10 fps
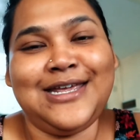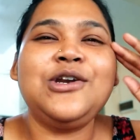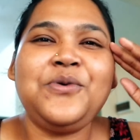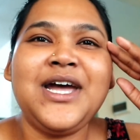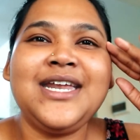You
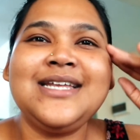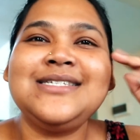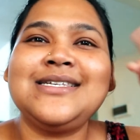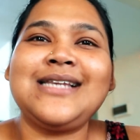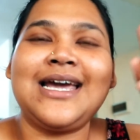know what,
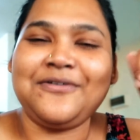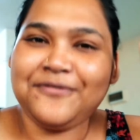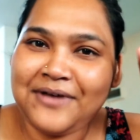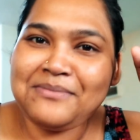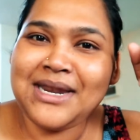this is like a
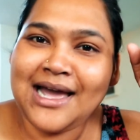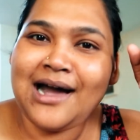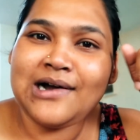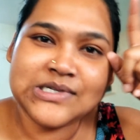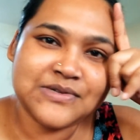family
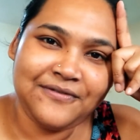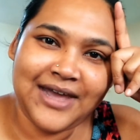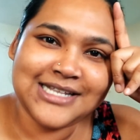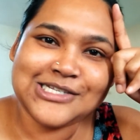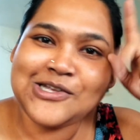house
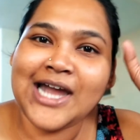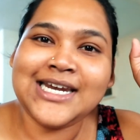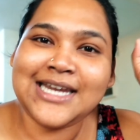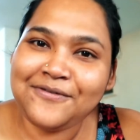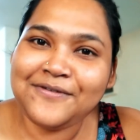fan, so I
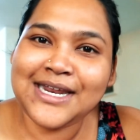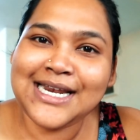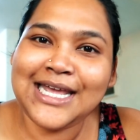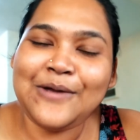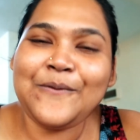
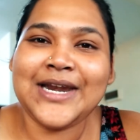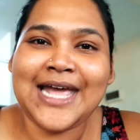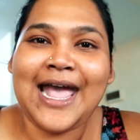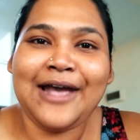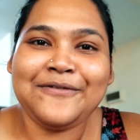definitely want
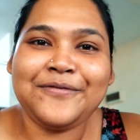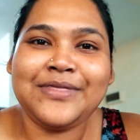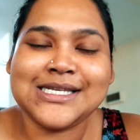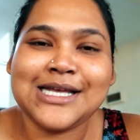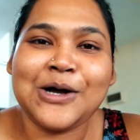to have
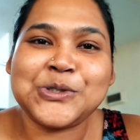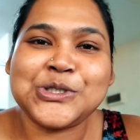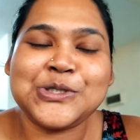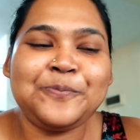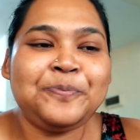this
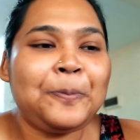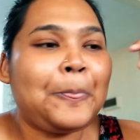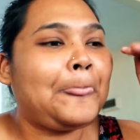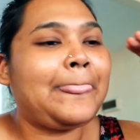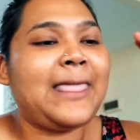house.
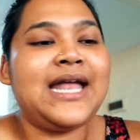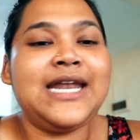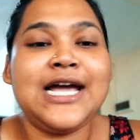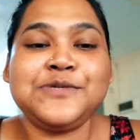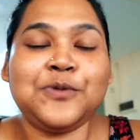And
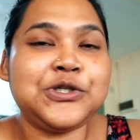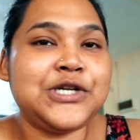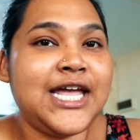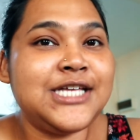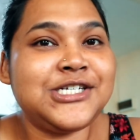then I spoke to
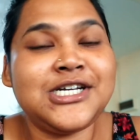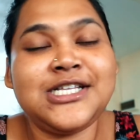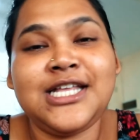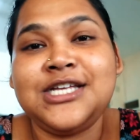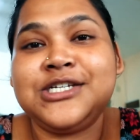the
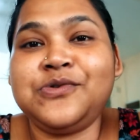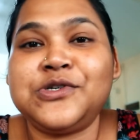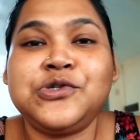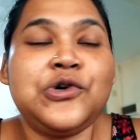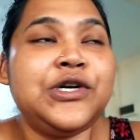agent
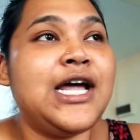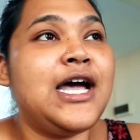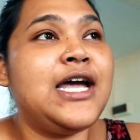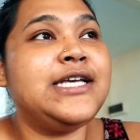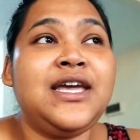was so
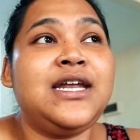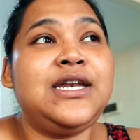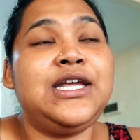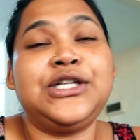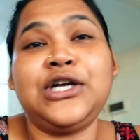nice, and
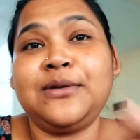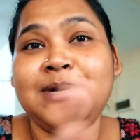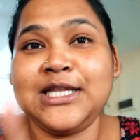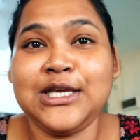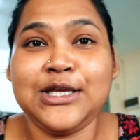then he talked
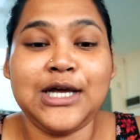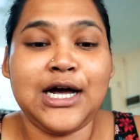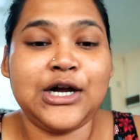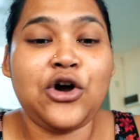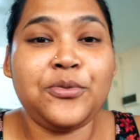about the
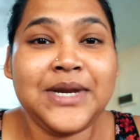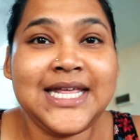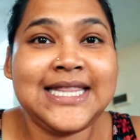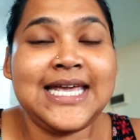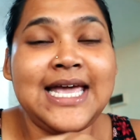
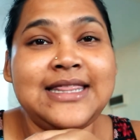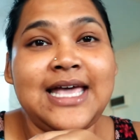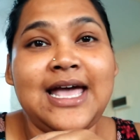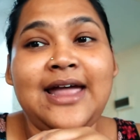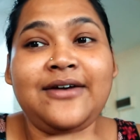community at
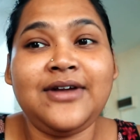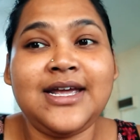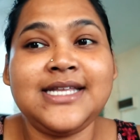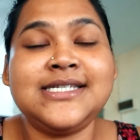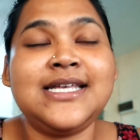the
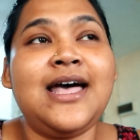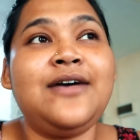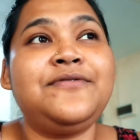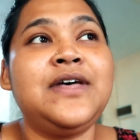area itself.